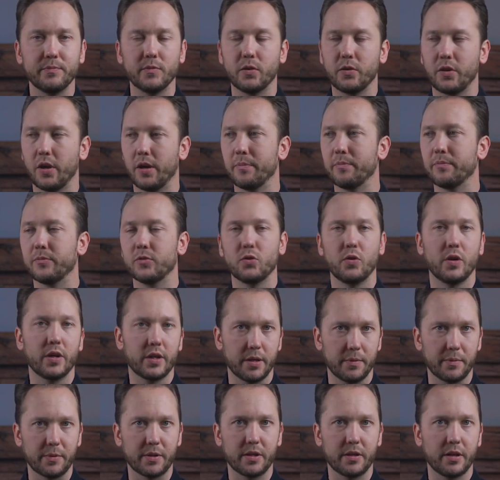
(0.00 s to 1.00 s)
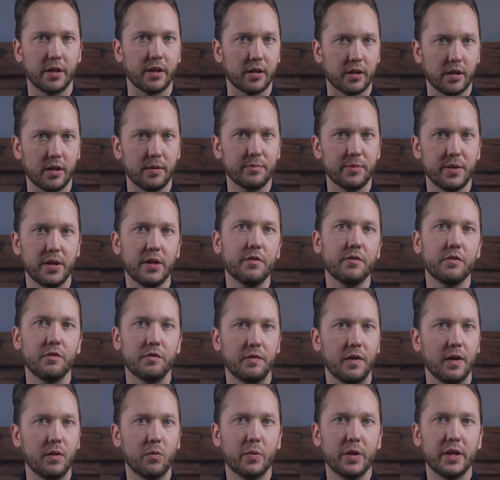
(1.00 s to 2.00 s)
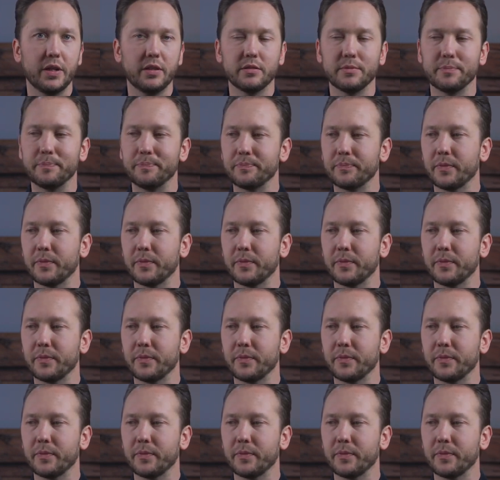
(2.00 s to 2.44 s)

Okay, so I'm gonna come there for 5 weeks.